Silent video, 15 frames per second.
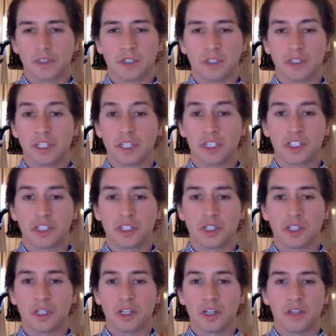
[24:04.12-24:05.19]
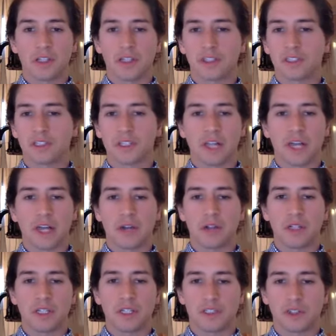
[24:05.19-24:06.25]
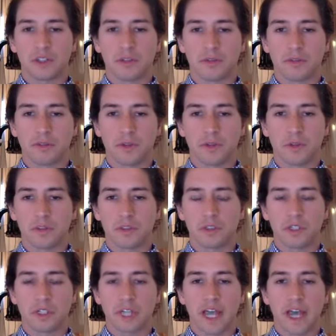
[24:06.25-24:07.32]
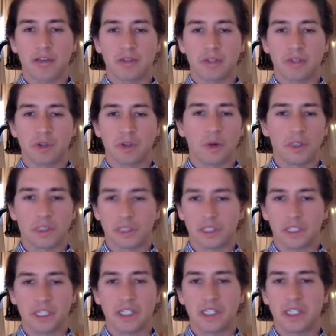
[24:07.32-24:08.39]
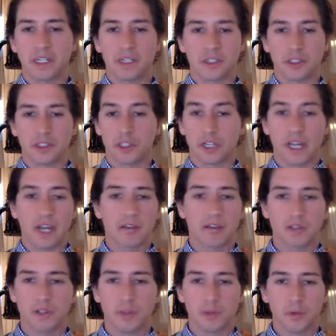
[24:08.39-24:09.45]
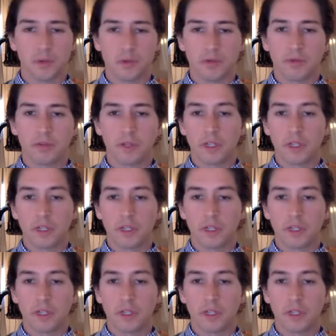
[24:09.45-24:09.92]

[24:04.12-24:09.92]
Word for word: condition that doesn't allow you to eat certain foods you're going to have to go into the details and you're going to have to remove